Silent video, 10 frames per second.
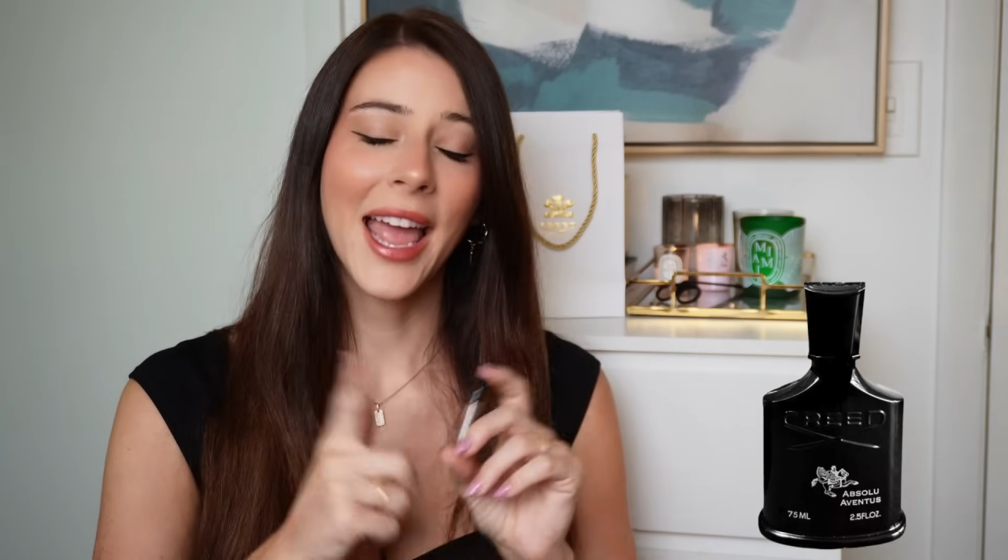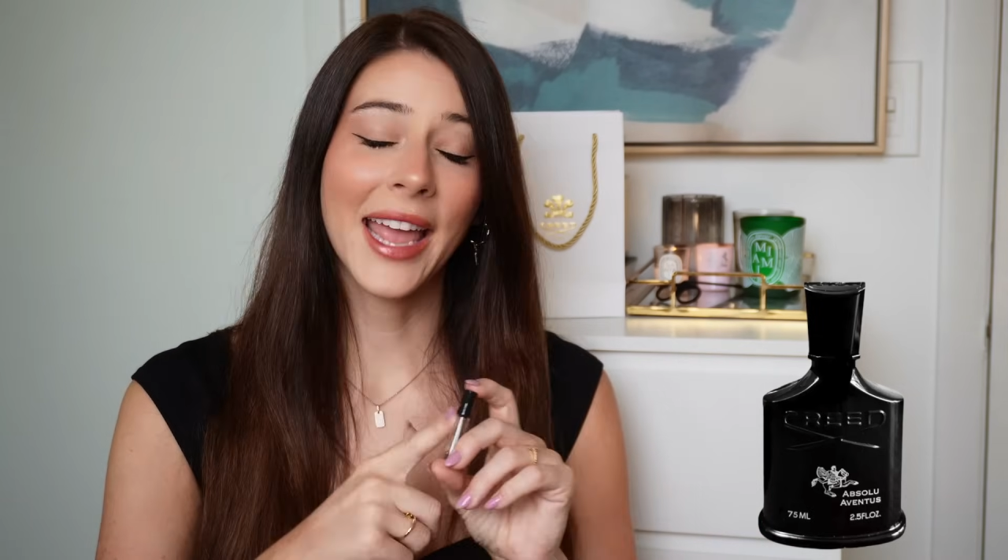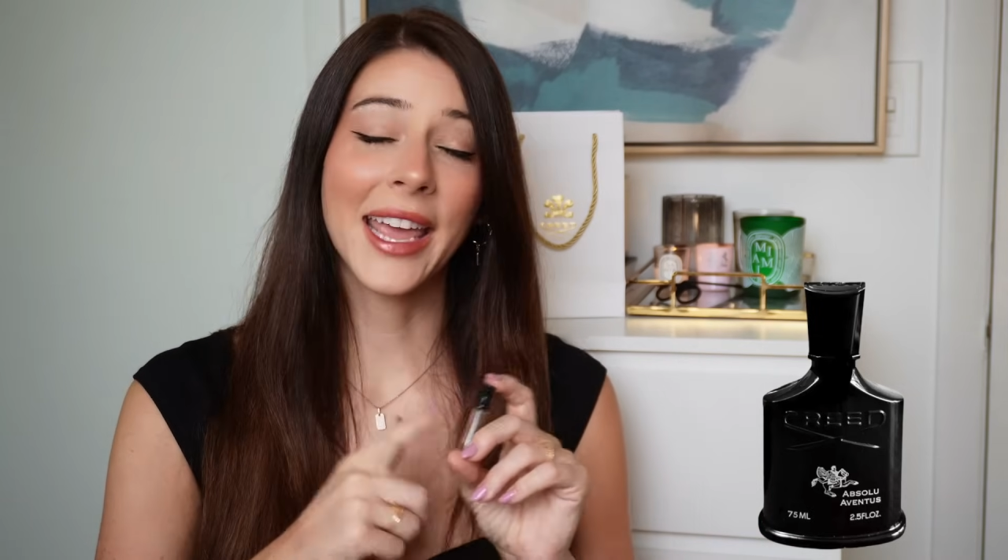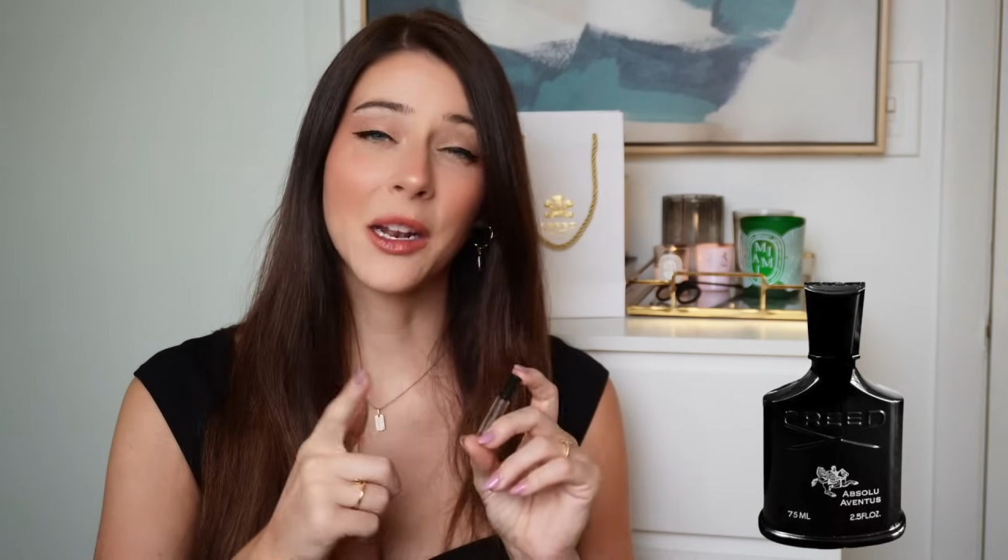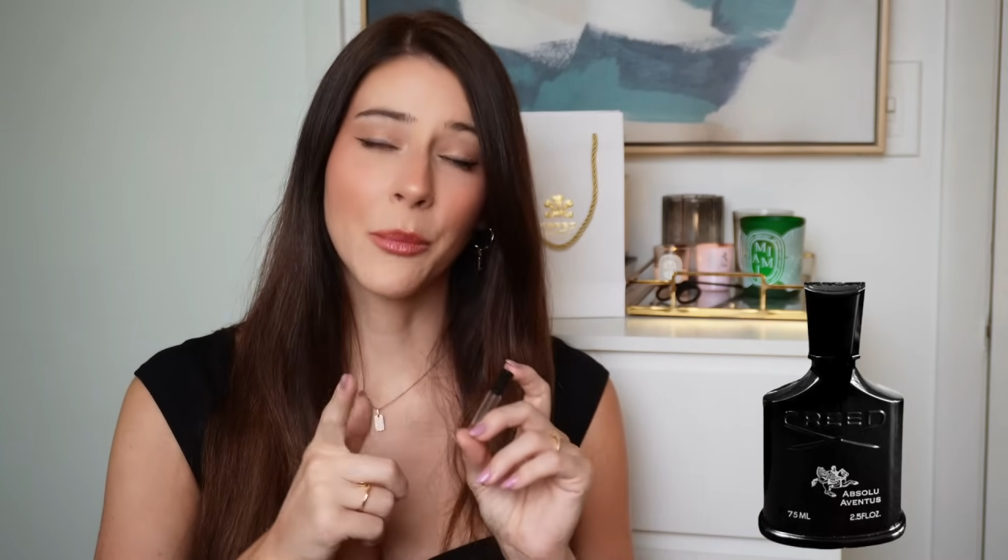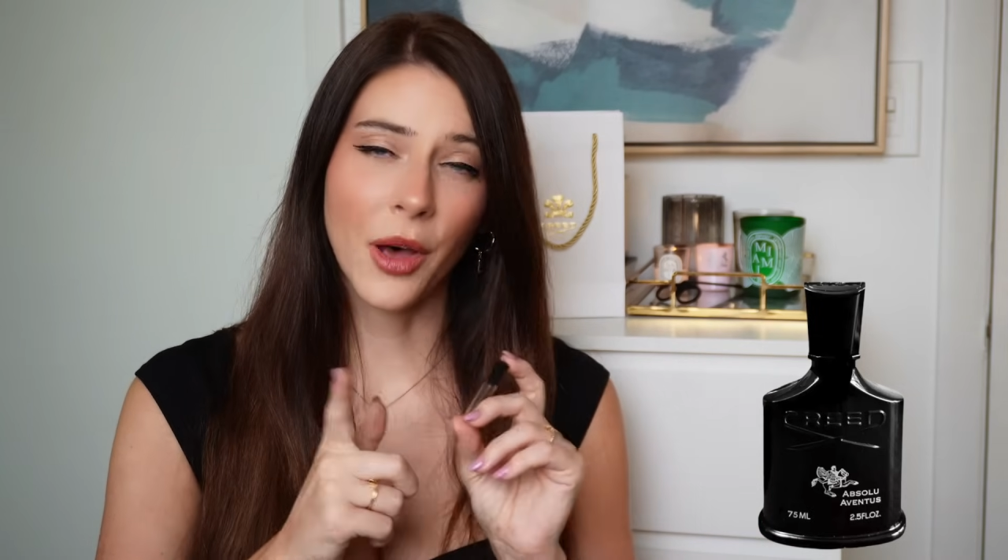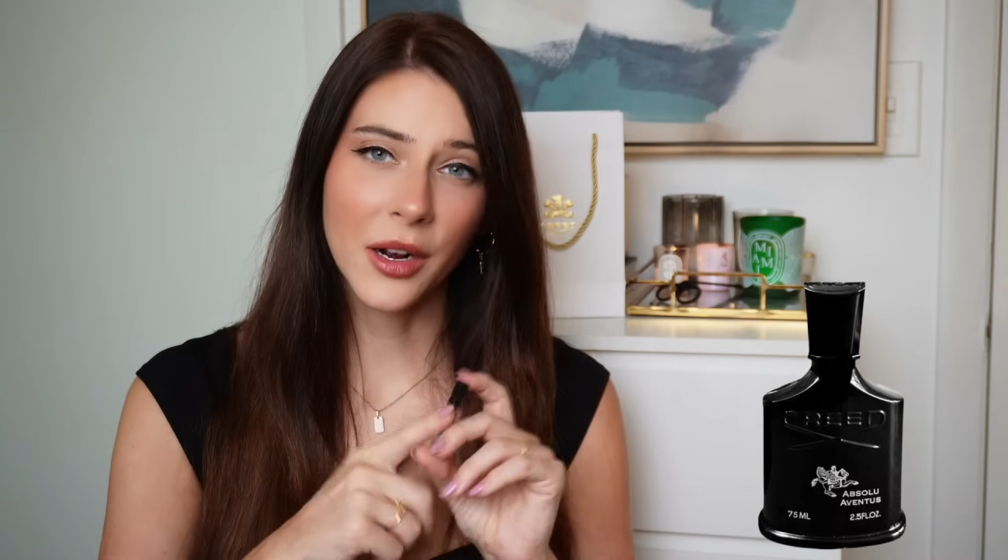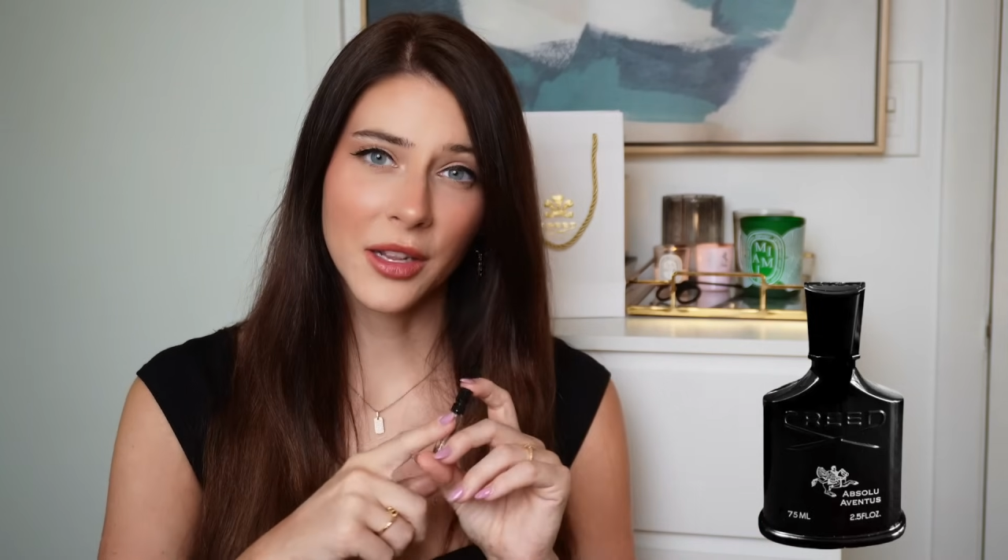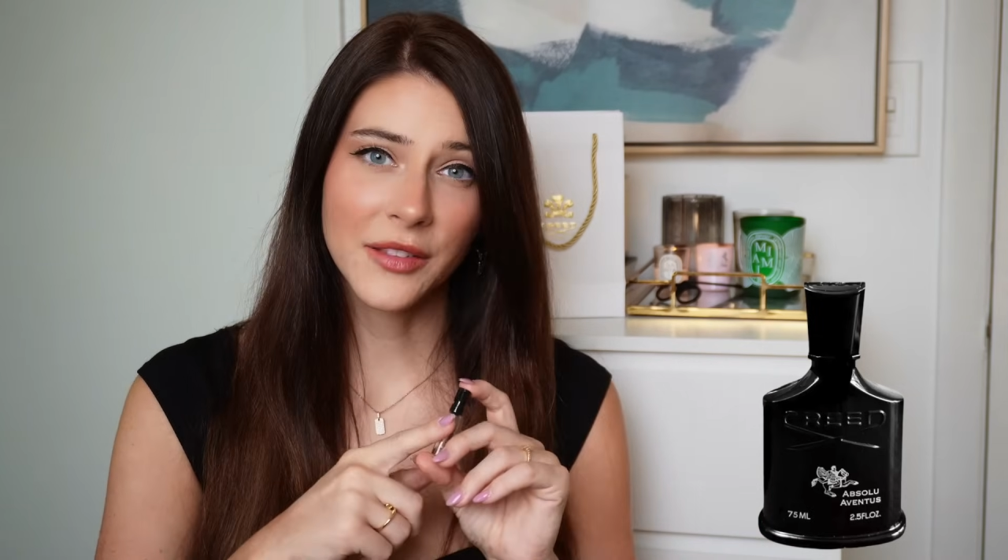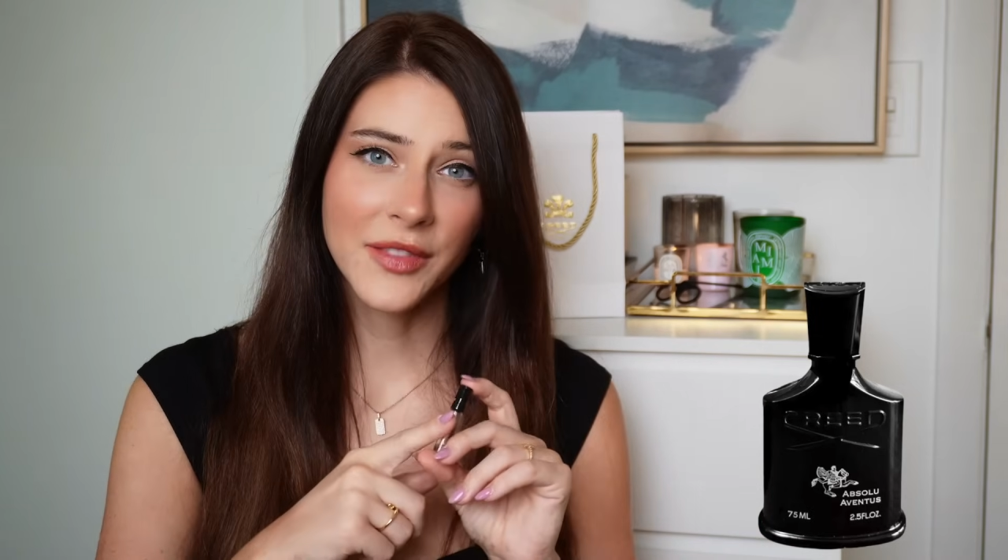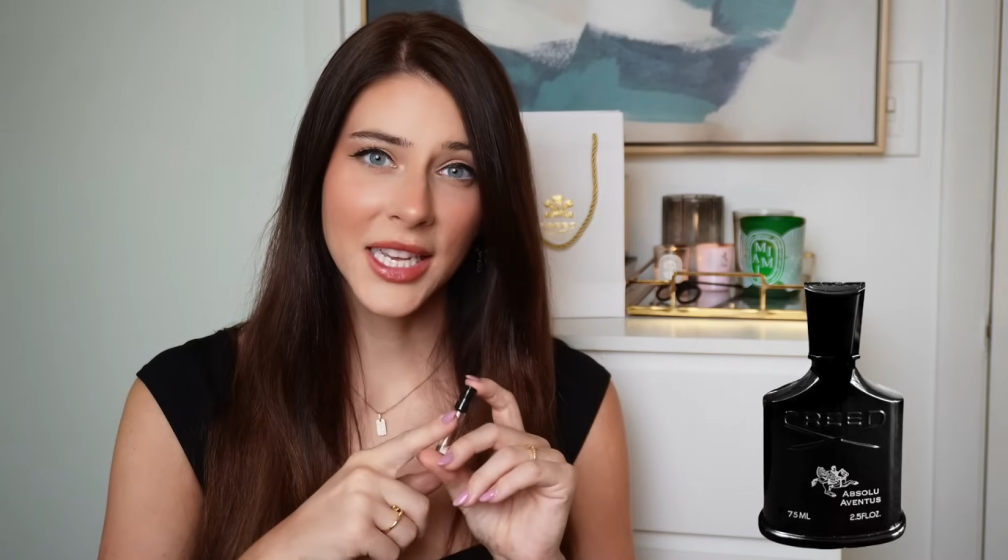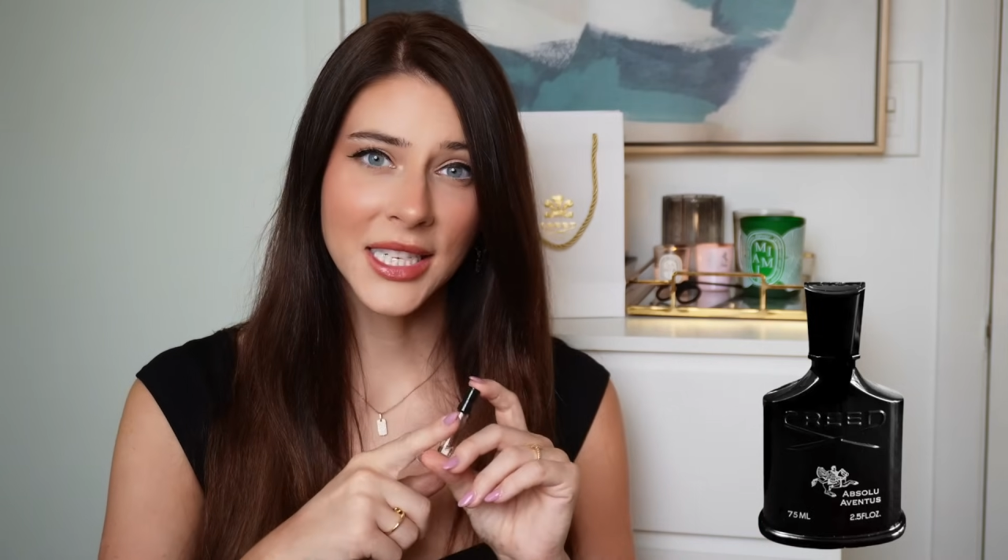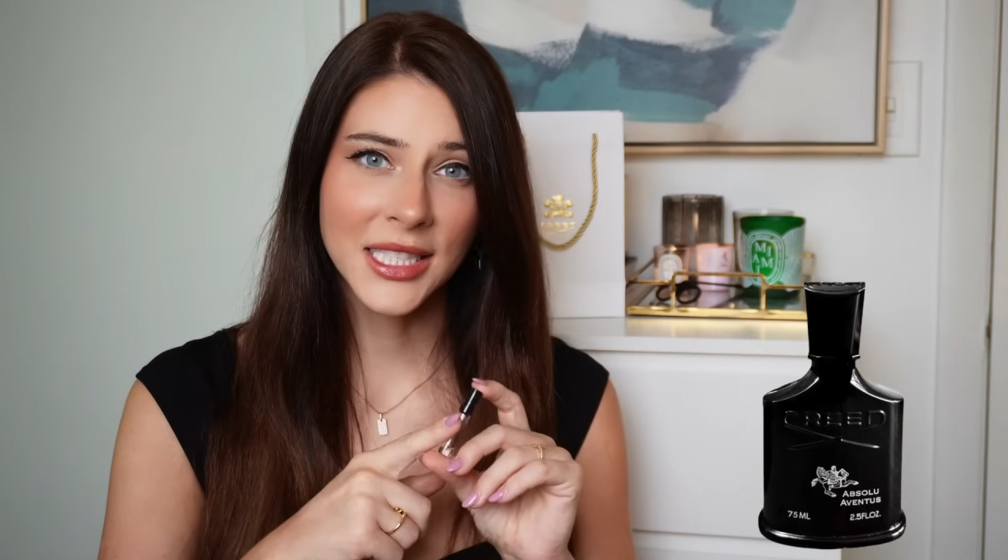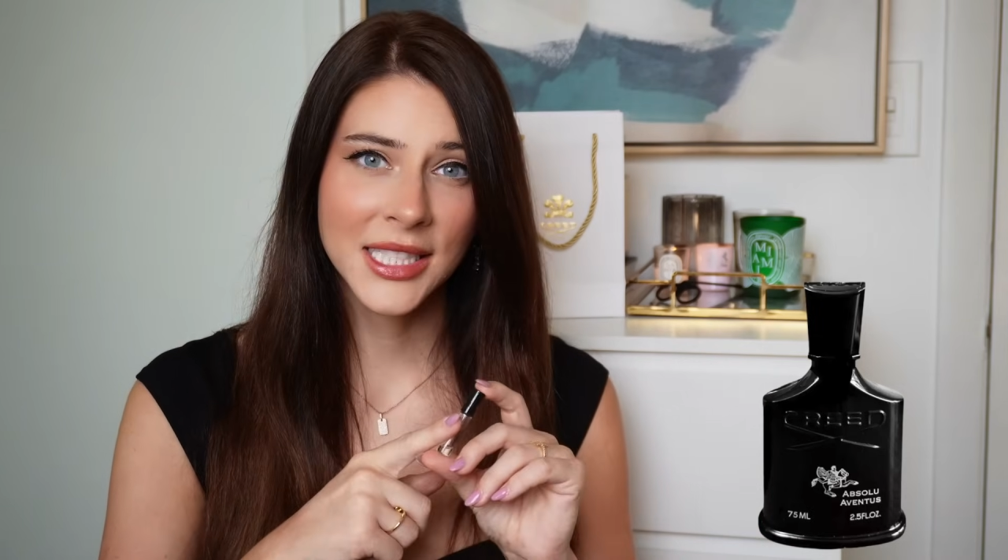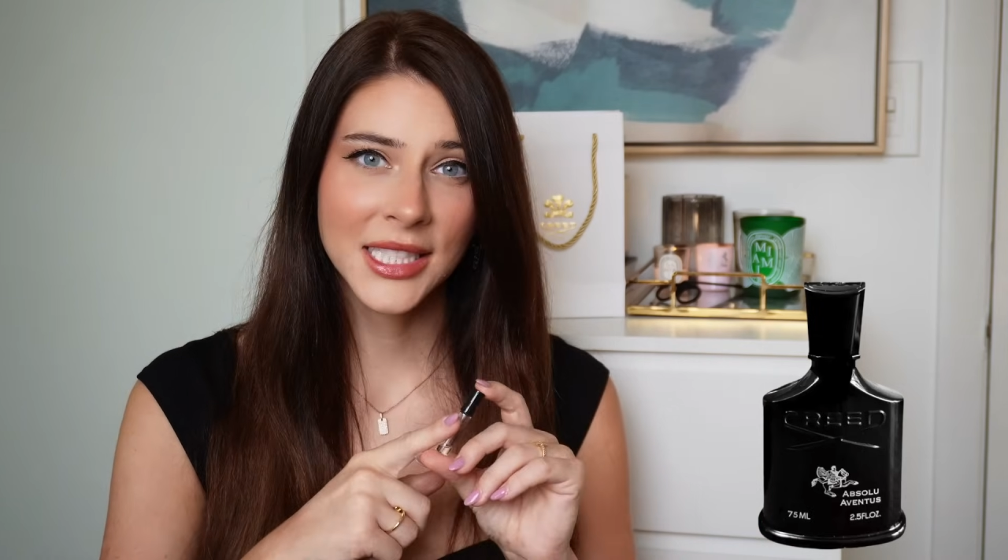and get a bottle of
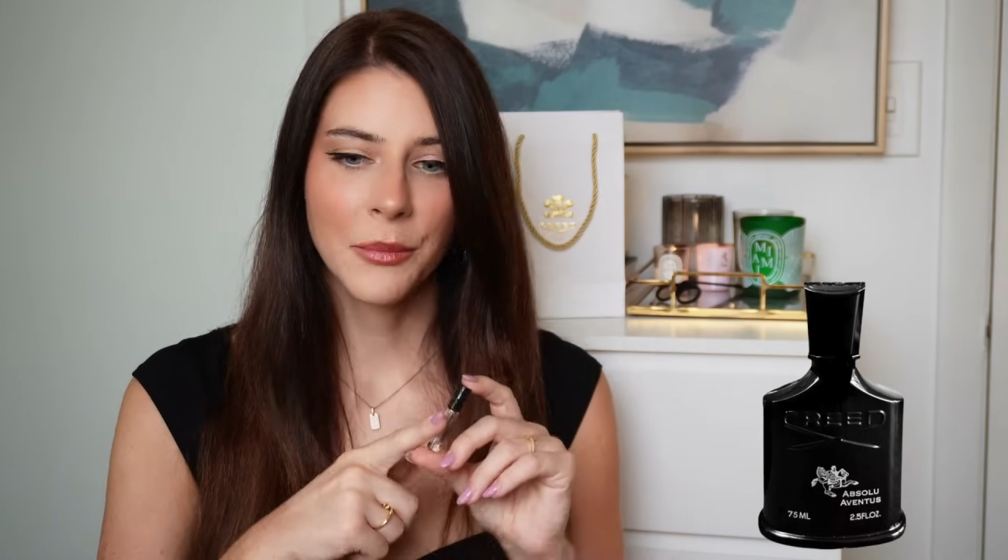this.